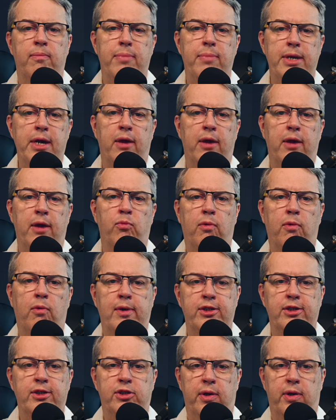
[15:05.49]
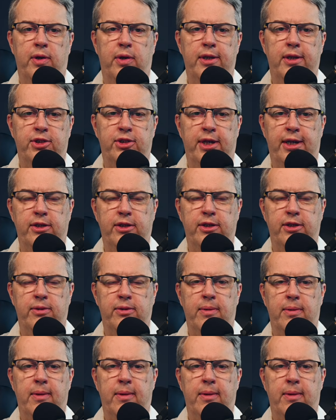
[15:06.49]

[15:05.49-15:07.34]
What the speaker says: beyond what we just saw in the settings.